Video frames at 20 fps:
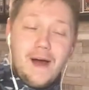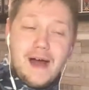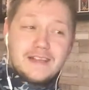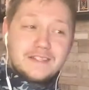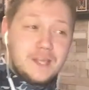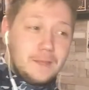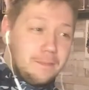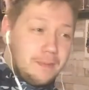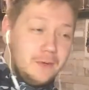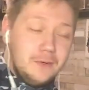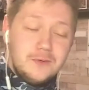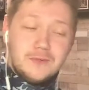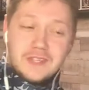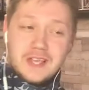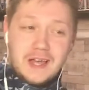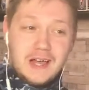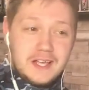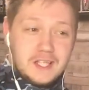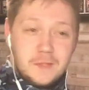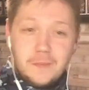I
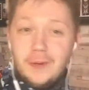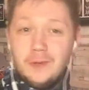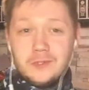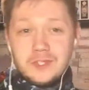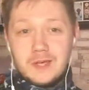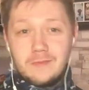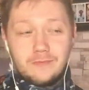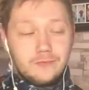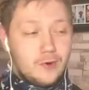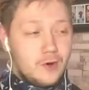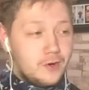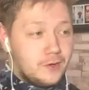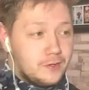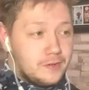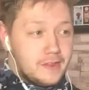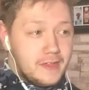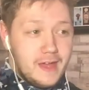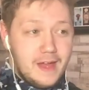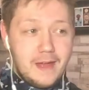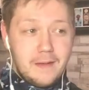suppose I'm wrong
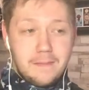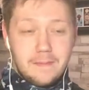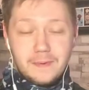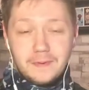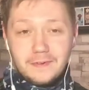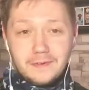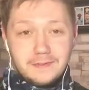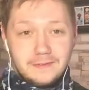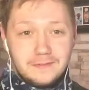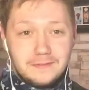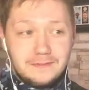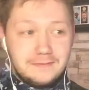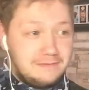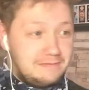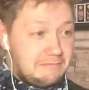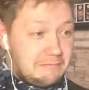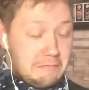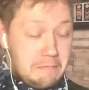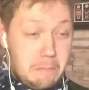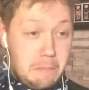there, but
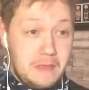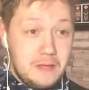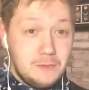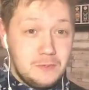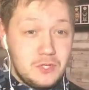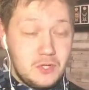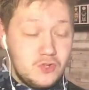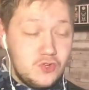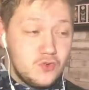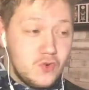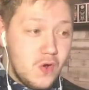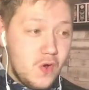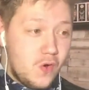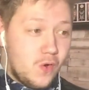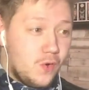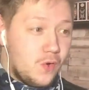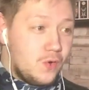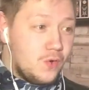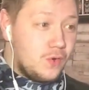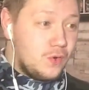it was a
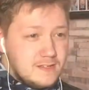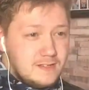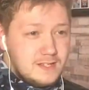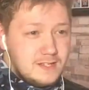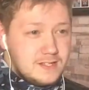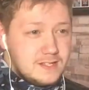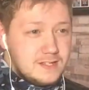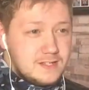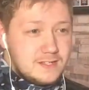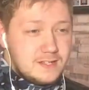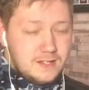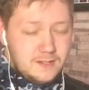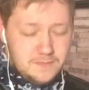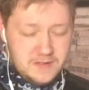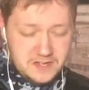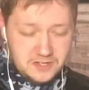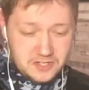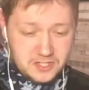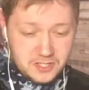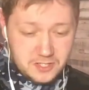draw. This is going to
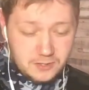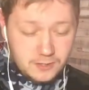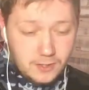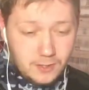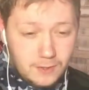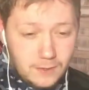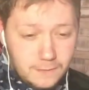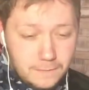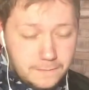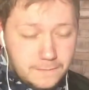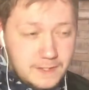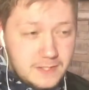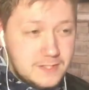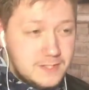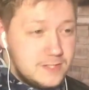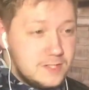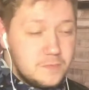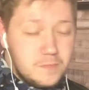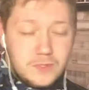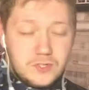be a slaughter
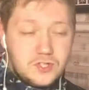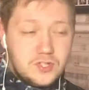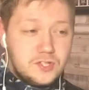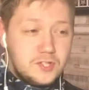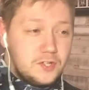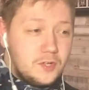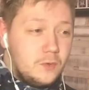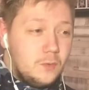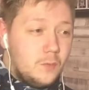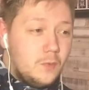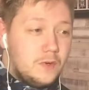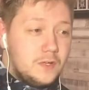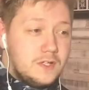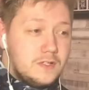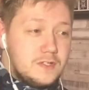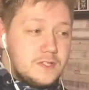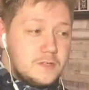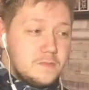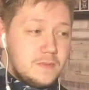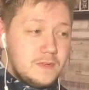fest. As much as I don't want
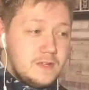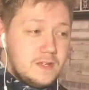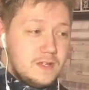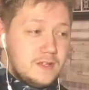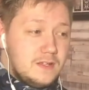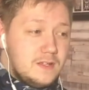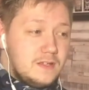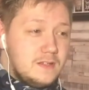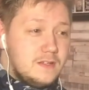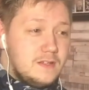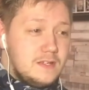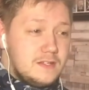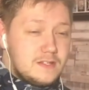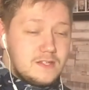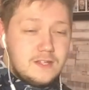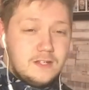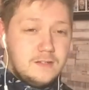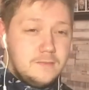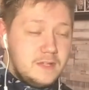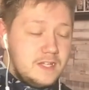it to be, it's
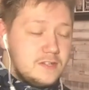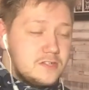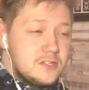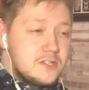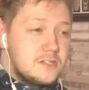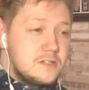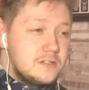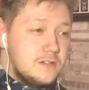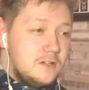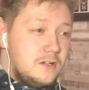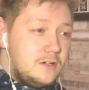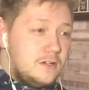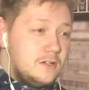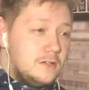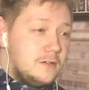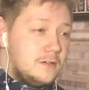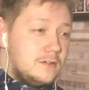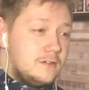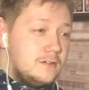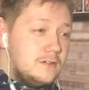going to be a
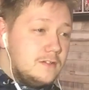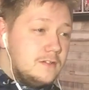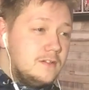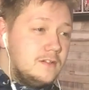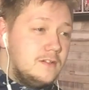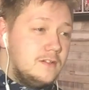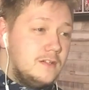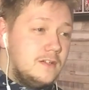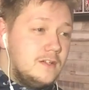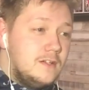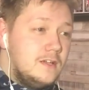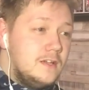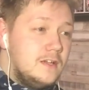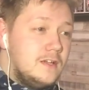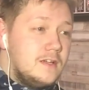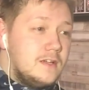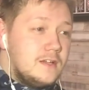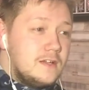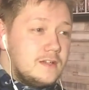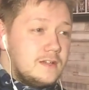slaughter.
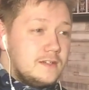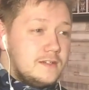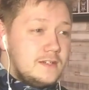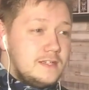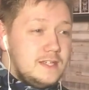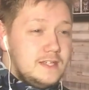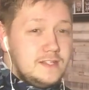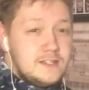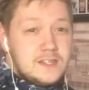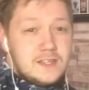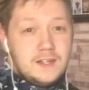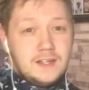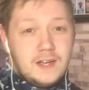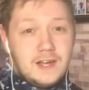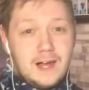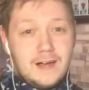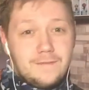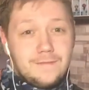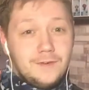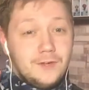He's going to
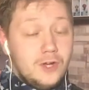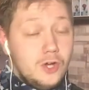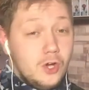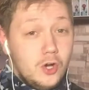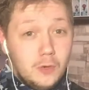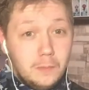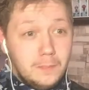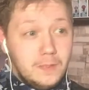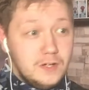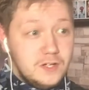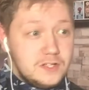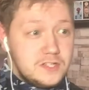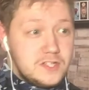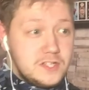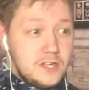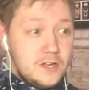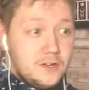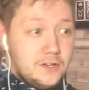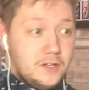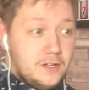have no
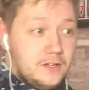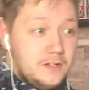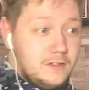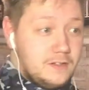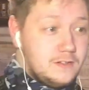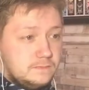mercy on her.